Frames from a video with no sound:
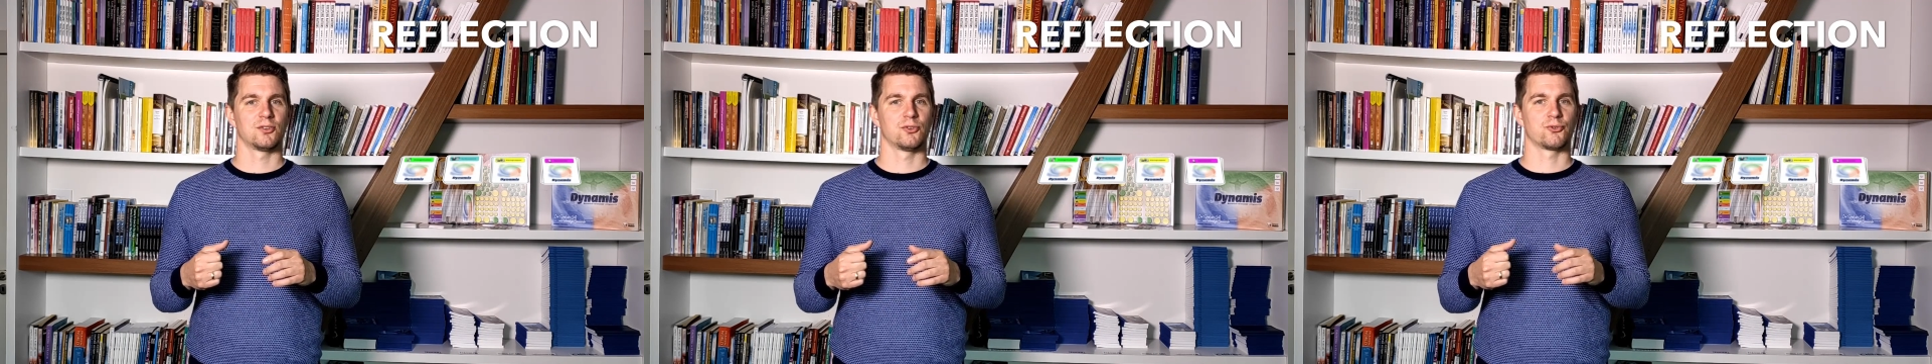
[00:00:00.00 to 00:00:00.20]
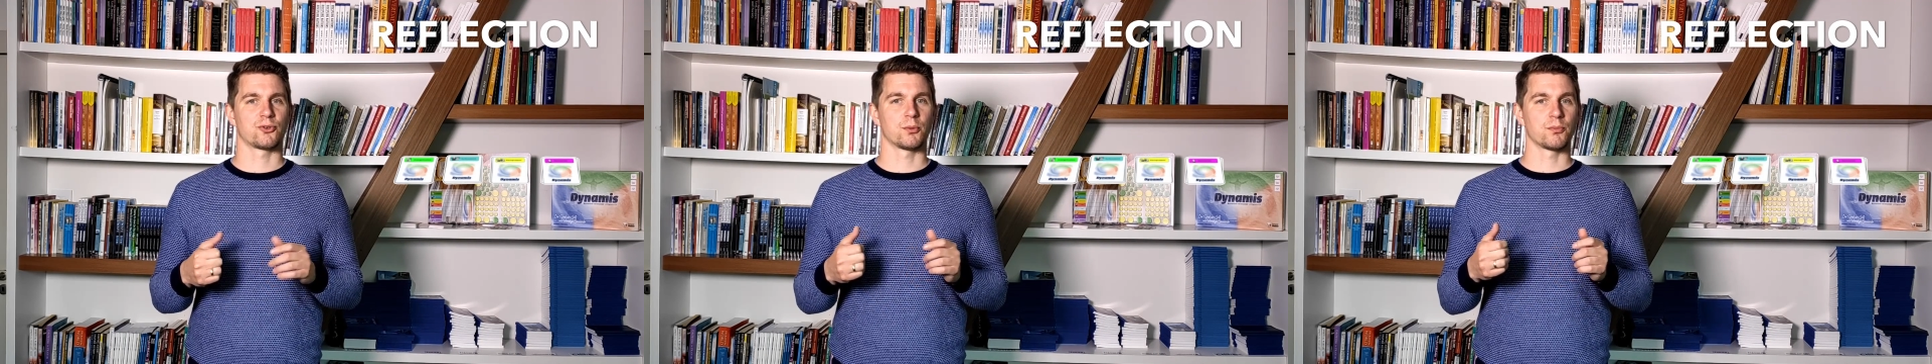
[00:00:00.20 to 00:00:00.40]

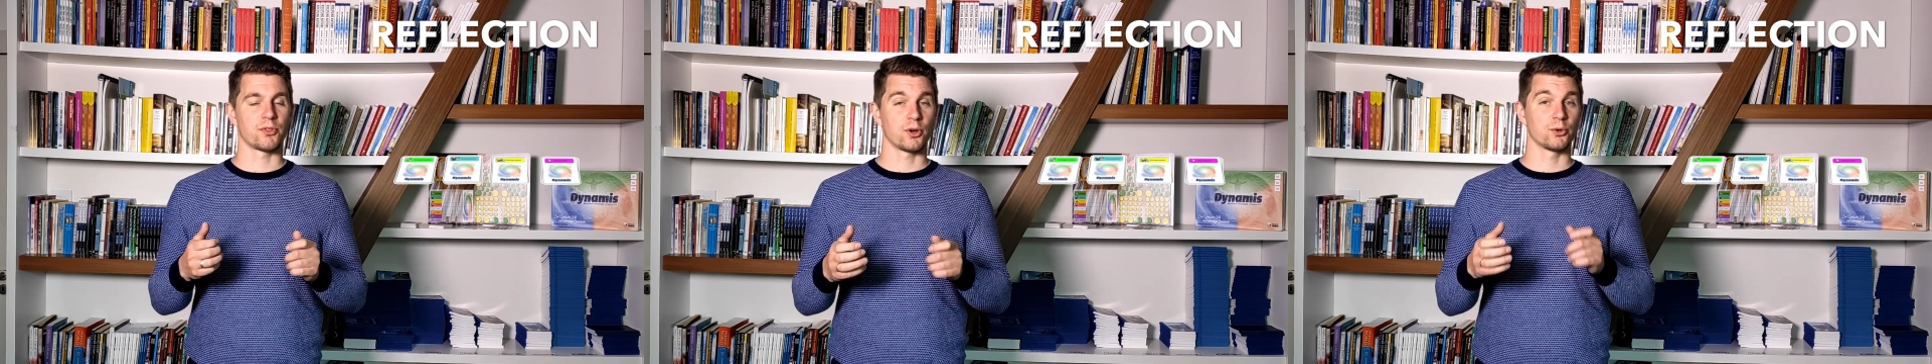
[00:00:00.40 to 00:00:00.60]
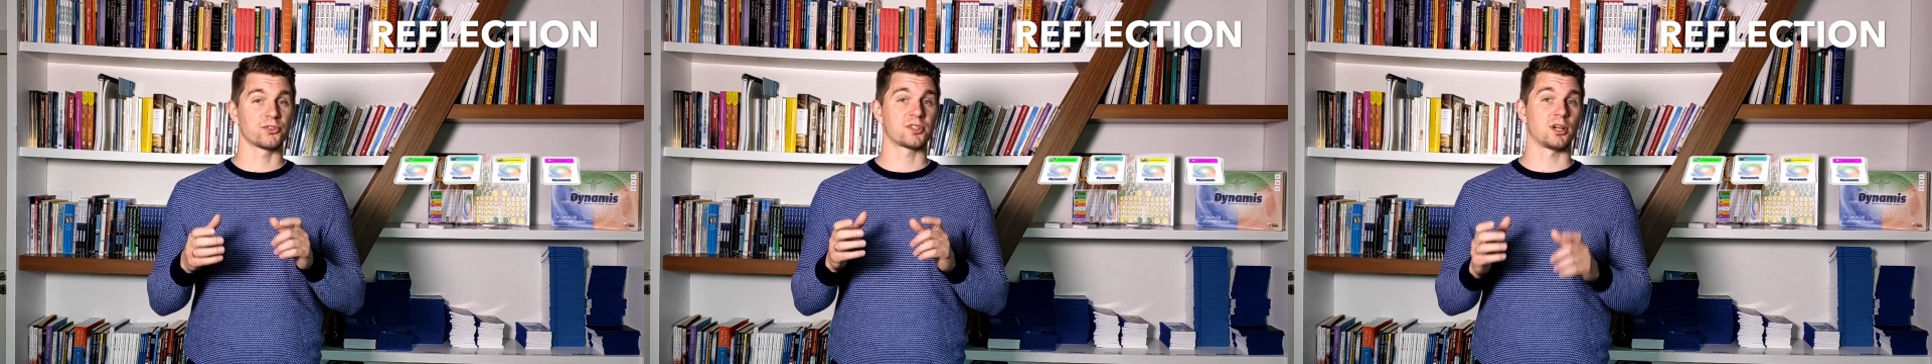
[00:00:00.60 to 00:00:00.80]
from
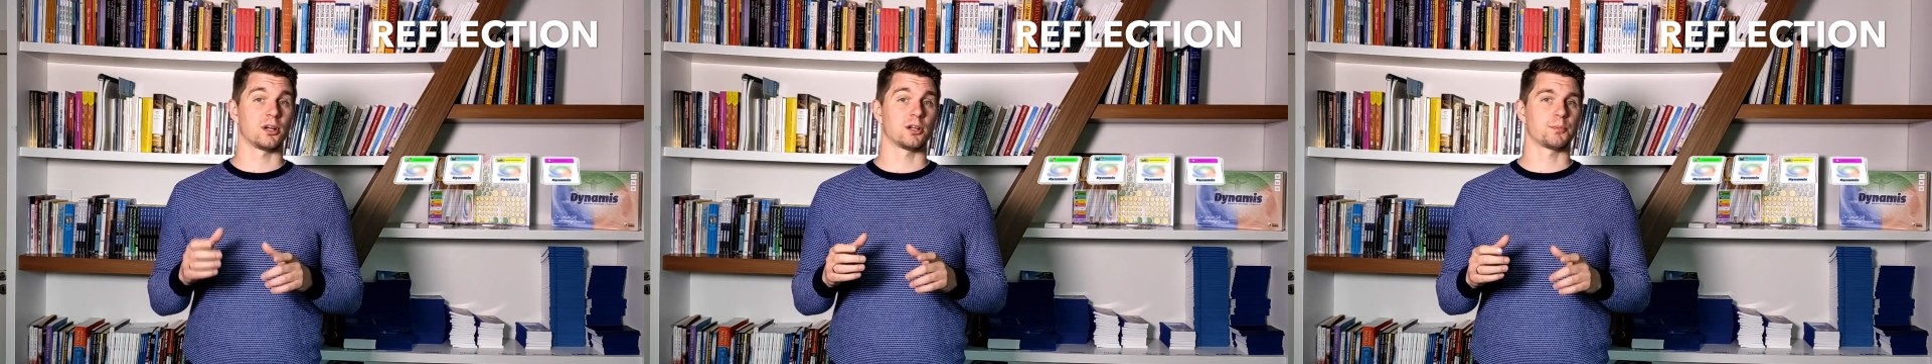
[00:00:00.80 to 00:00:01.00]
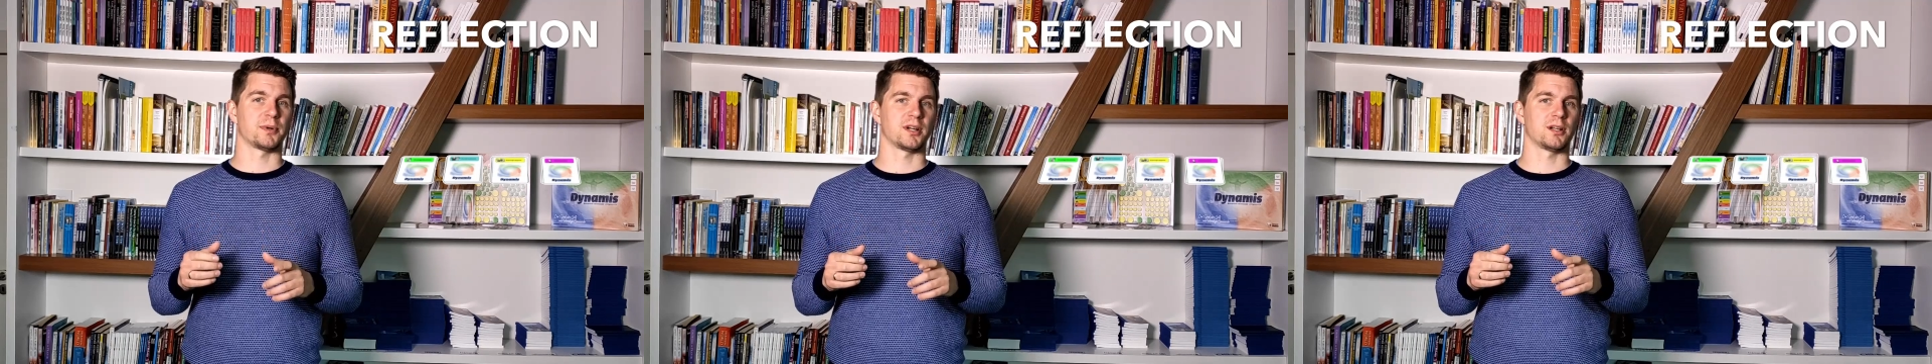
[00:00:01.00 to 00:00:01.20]
those
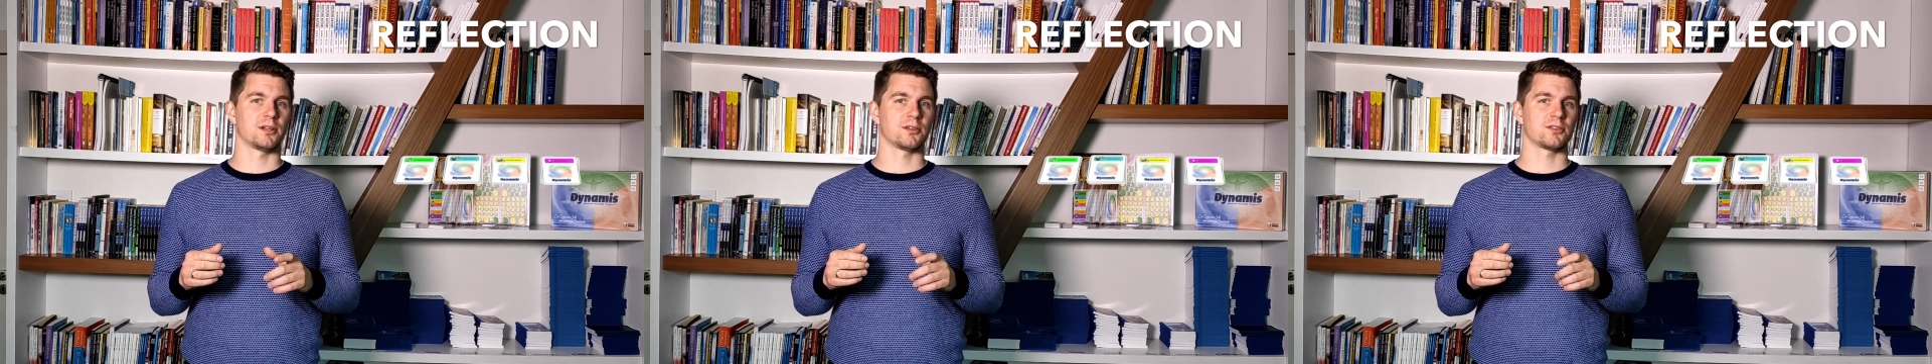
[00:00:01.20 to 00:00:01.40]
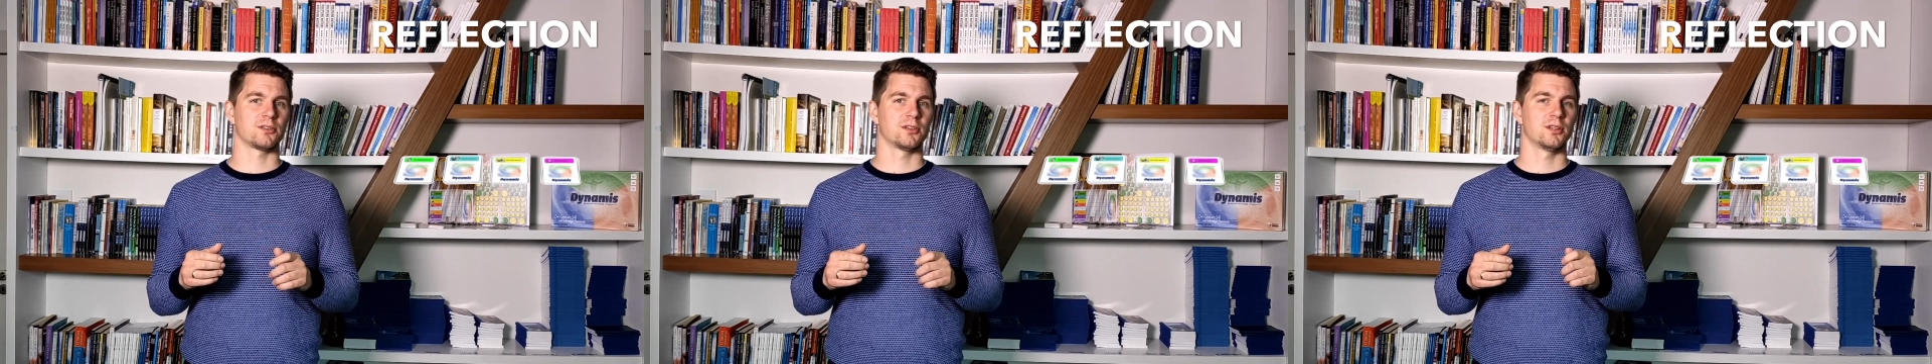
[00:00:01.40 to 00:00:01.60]
card
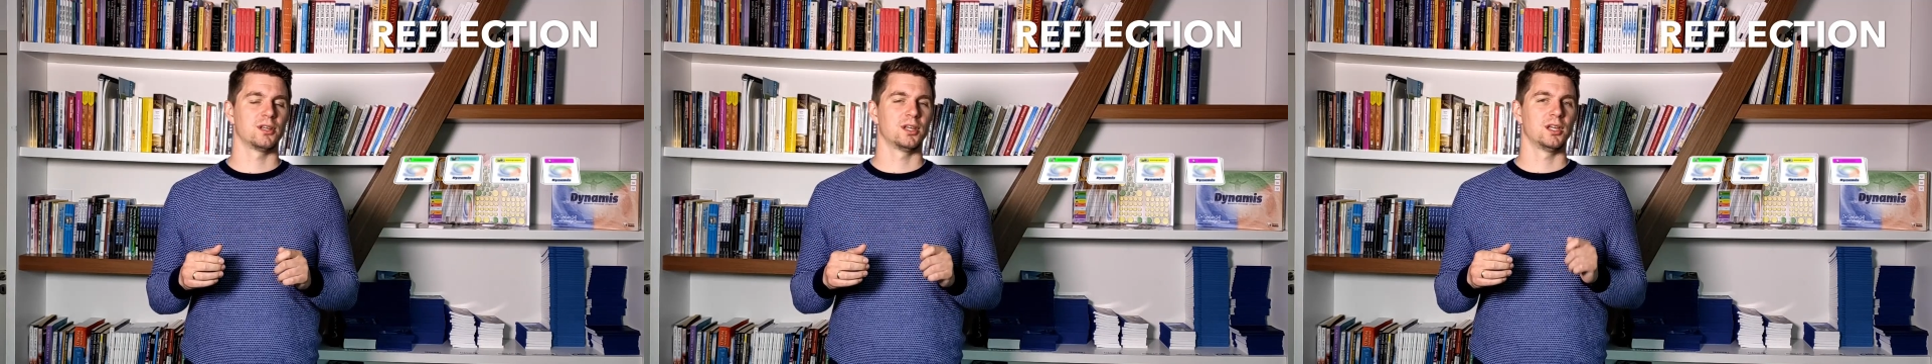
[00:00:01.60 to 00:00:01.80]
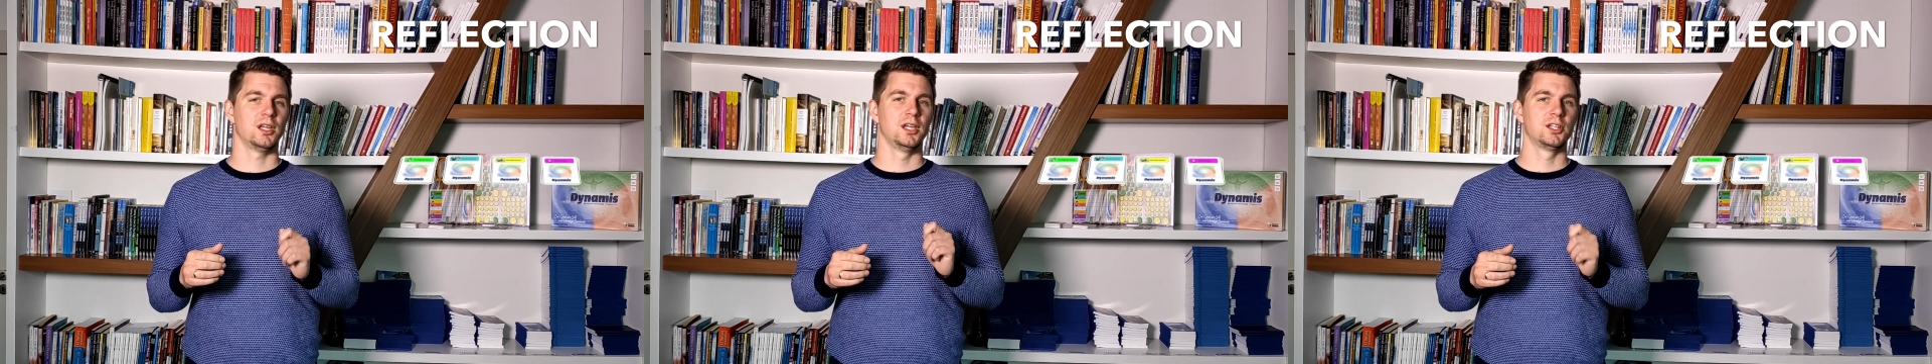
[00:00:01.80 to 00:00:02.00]
piles,
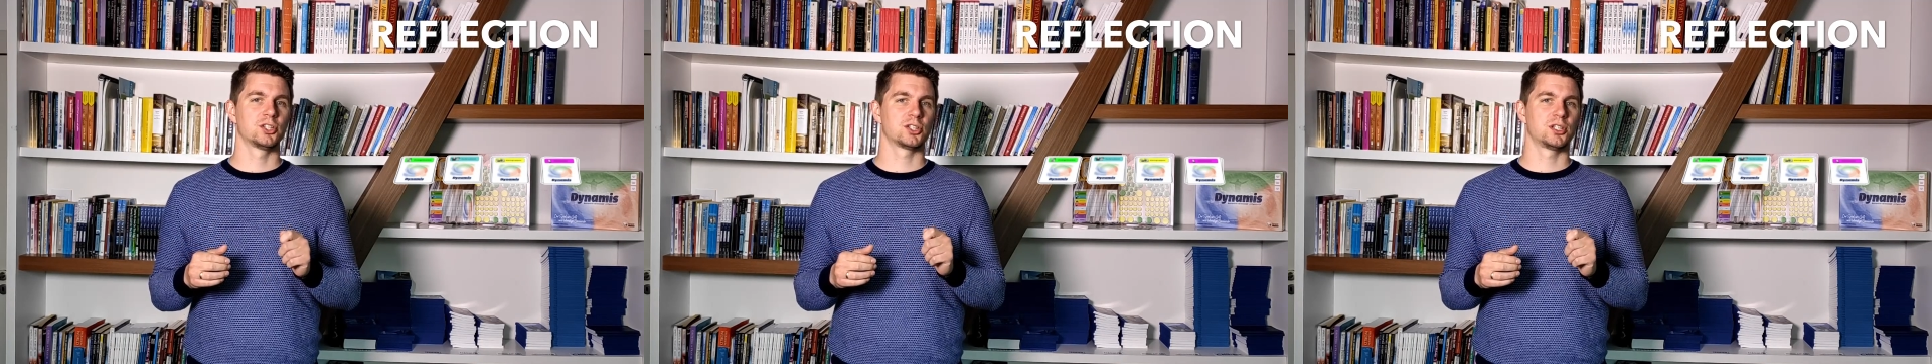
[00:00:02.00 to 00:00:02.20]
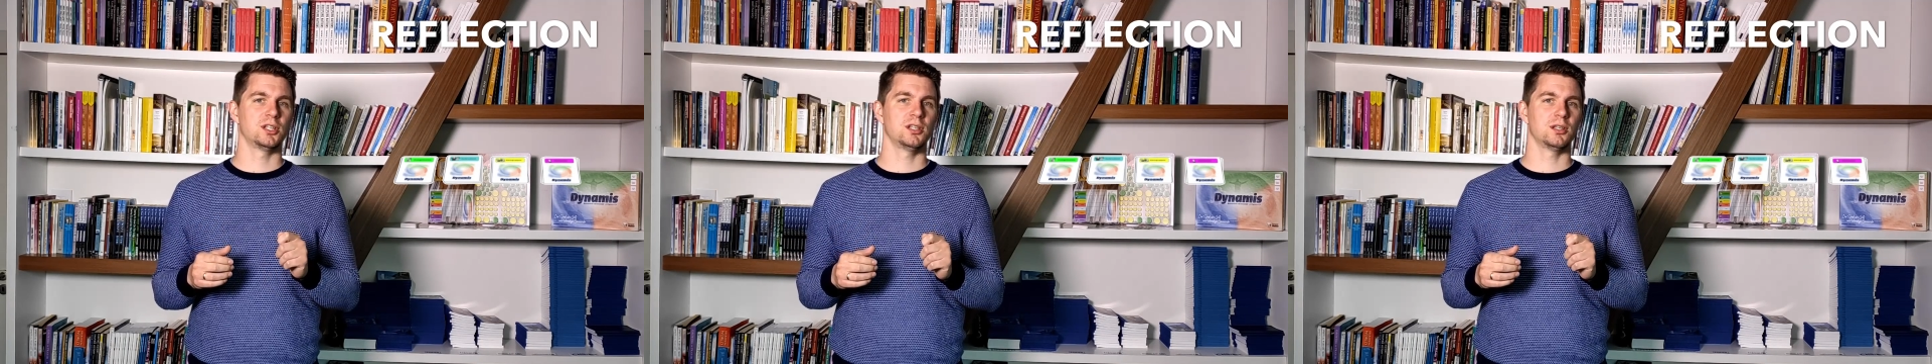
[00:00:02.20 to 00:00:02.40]

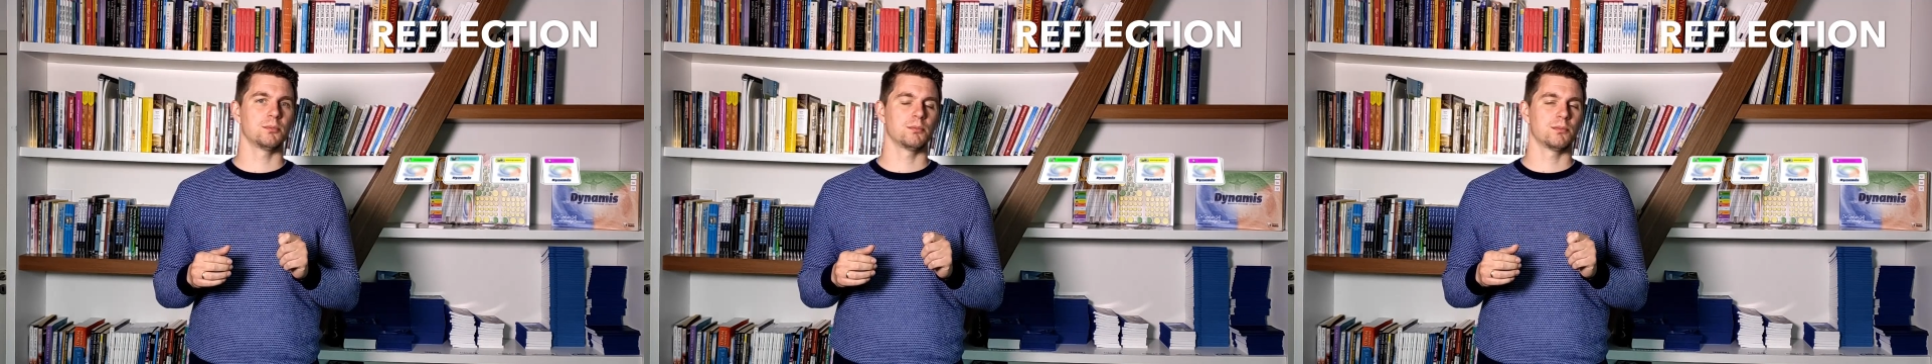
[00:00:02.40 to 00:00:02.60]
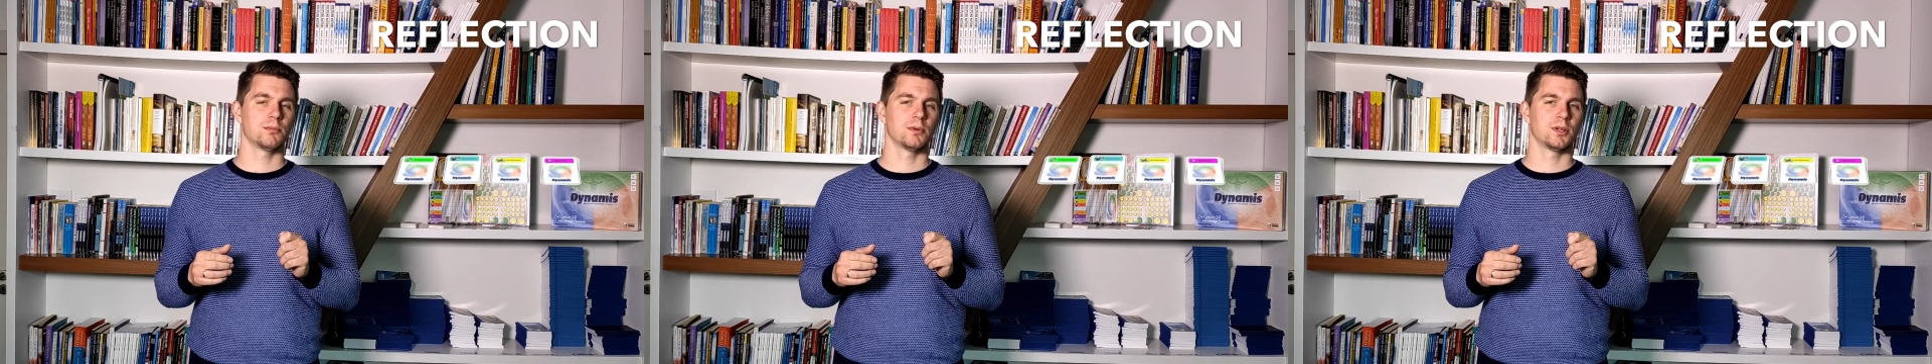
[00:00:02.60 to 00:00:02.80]
each team,